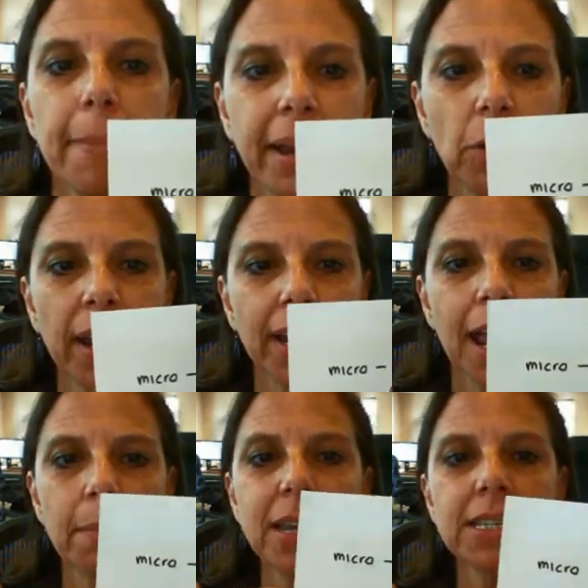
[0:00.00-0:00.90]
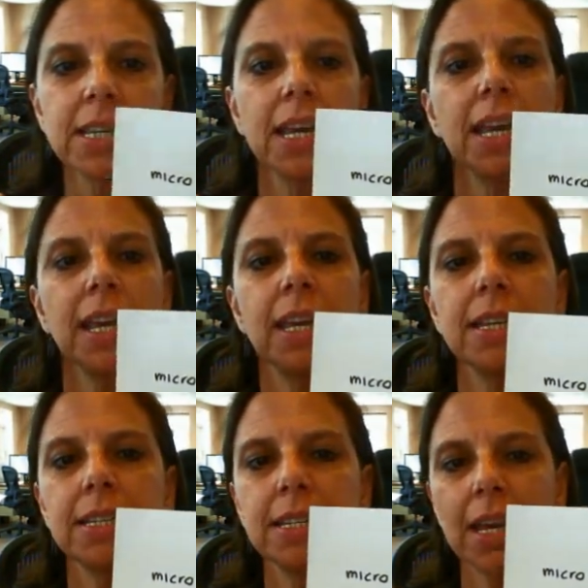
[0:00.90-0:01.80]
Microeconomics
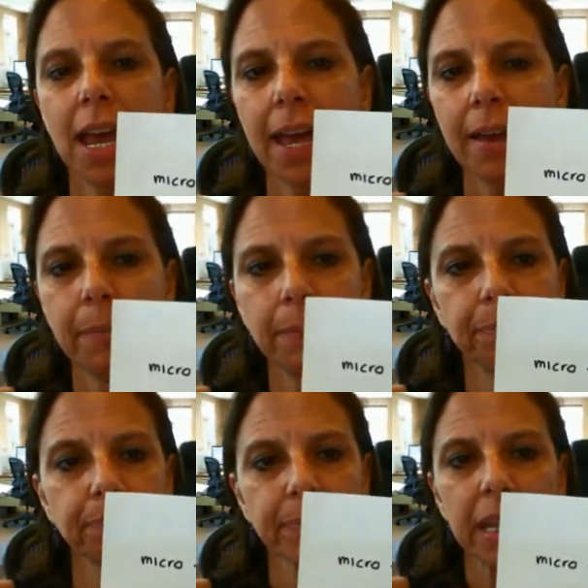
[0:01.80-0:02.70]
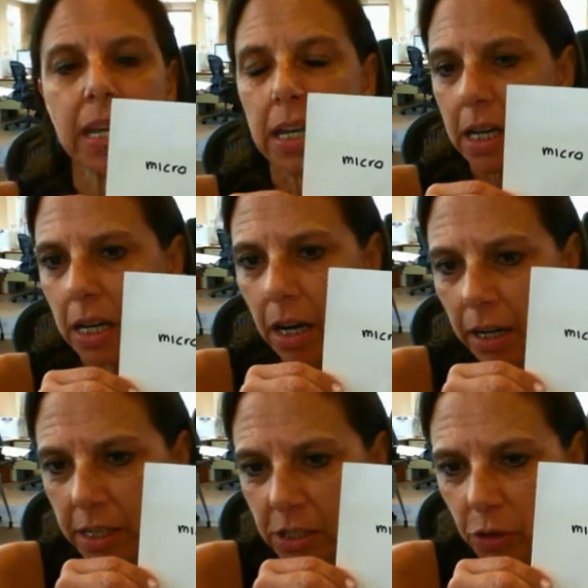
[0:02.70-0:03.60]
is
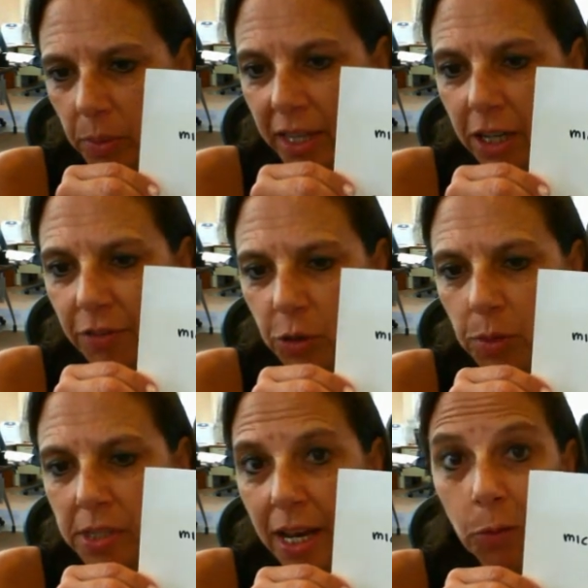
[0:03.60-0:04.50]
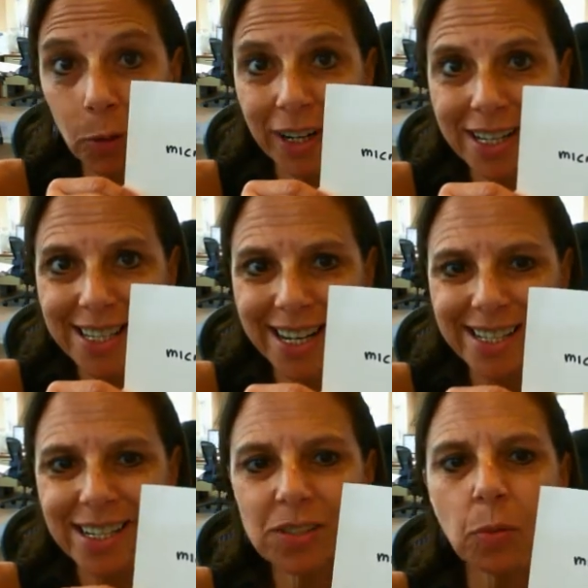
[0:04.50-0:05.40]
concerned with individuals and
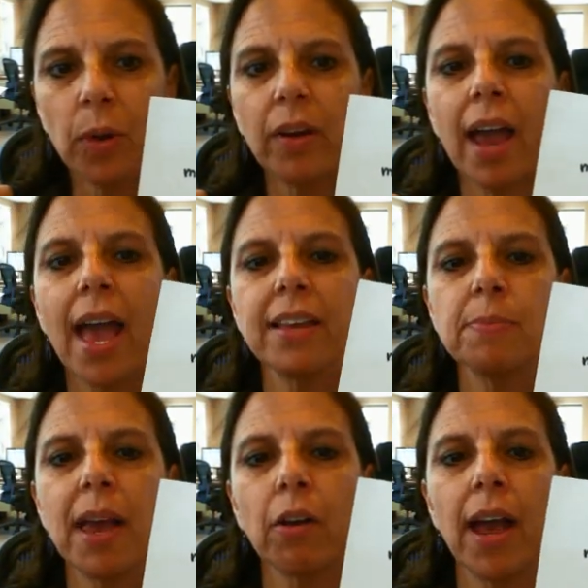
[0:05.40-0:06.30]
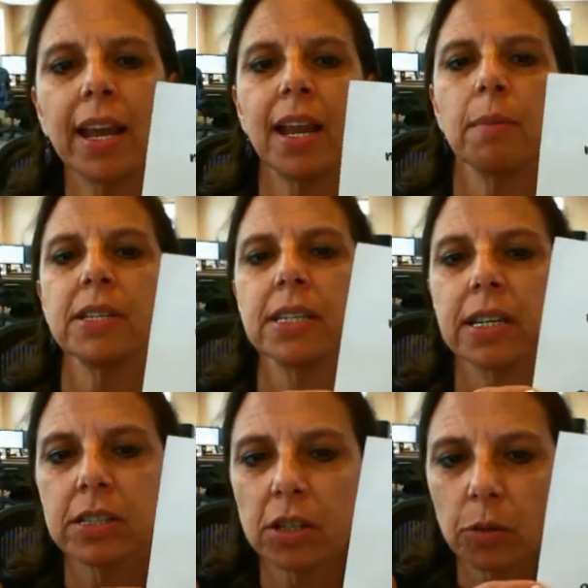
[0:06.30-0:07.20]
organizations, whereas macroeconomics is
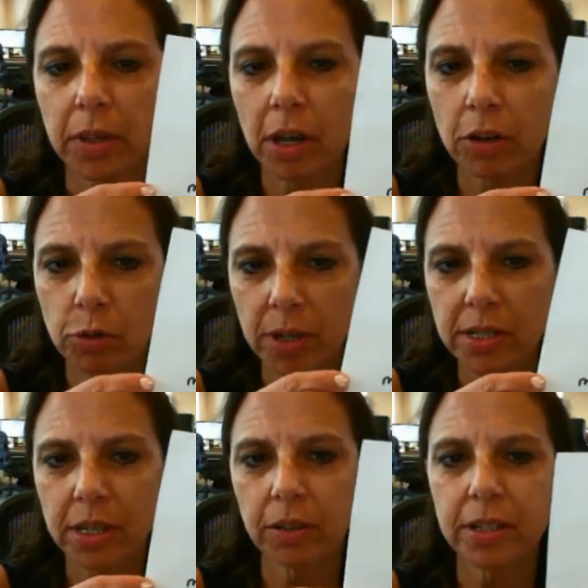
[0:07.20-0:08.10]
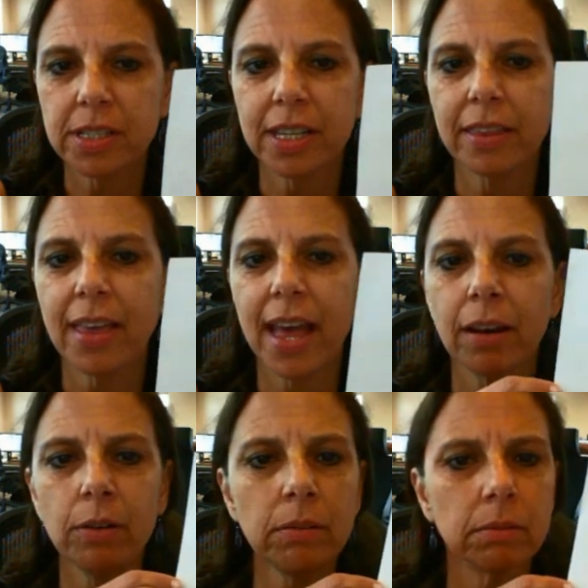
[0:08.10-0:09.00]
concerned with countries. You can see that,
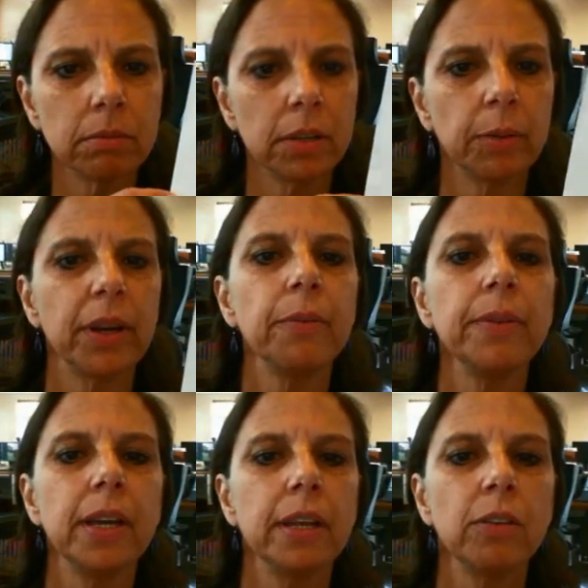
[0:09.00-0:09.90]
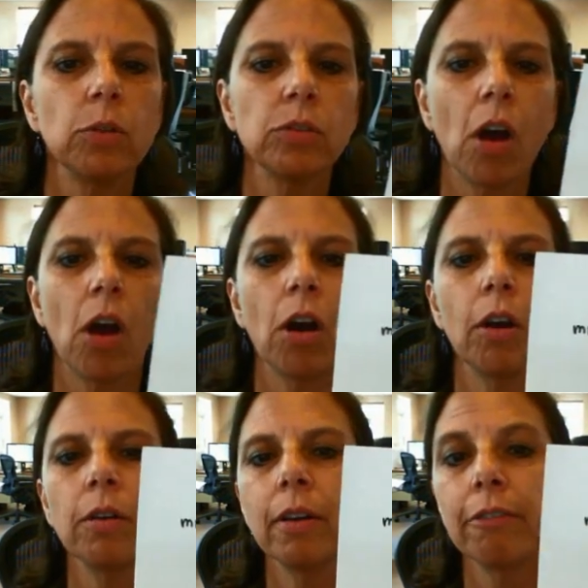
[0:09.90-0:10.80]
oh, there we go. Those
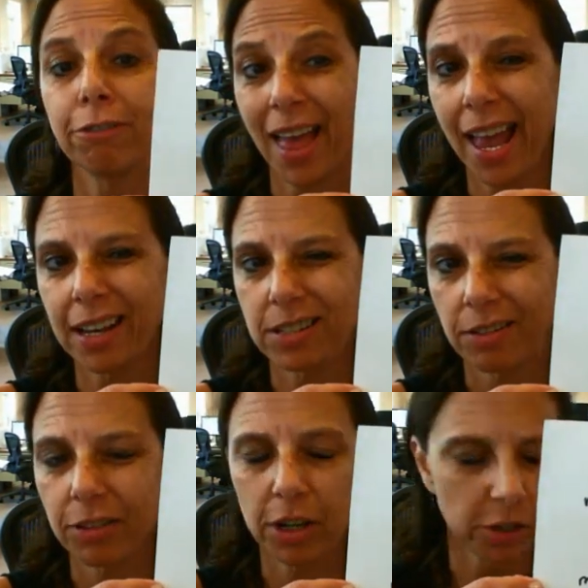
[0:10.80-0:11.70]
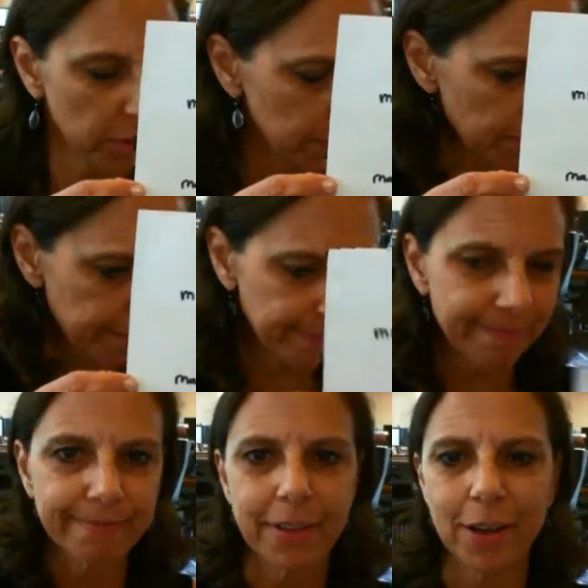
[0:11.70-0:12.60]
are flags for countries.
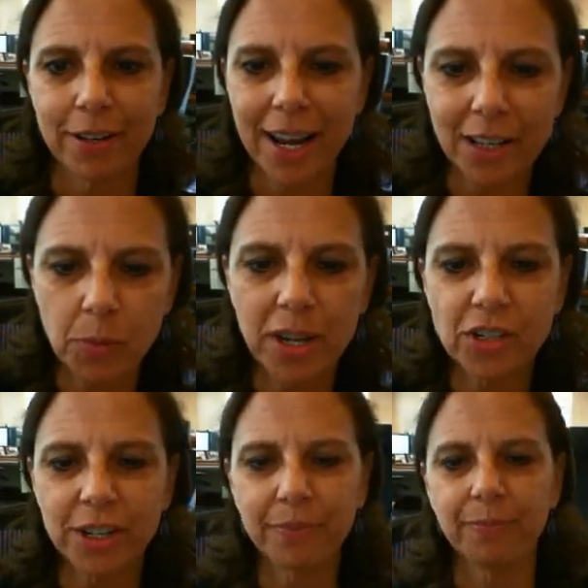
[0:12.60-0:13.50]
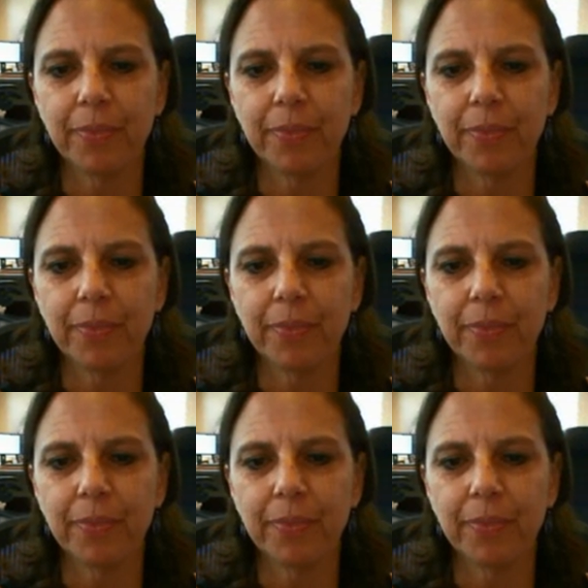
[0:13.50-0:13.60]
Next question.